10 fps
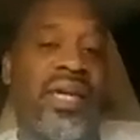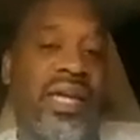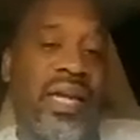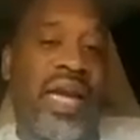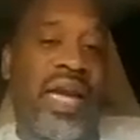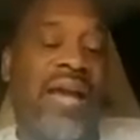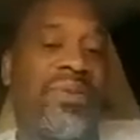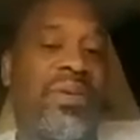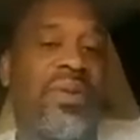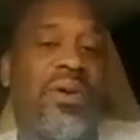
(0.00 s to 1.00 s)
And a lot of
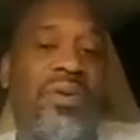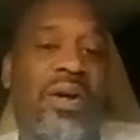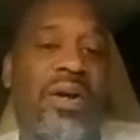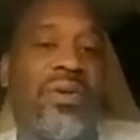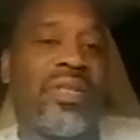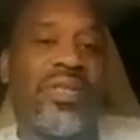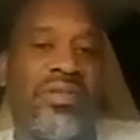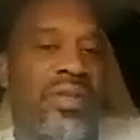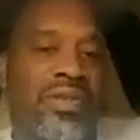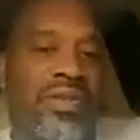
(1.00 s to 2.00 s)
people don't know that you
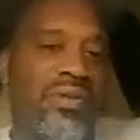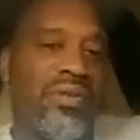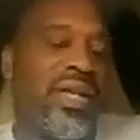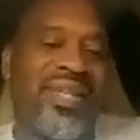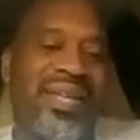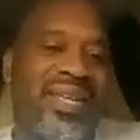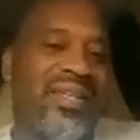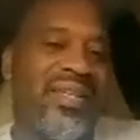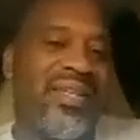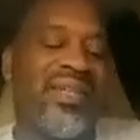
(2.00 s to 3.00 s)
can do that. It
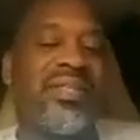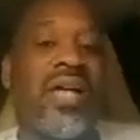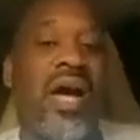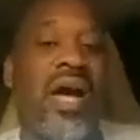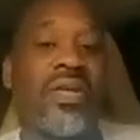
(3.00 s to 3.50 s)
doesn't cost a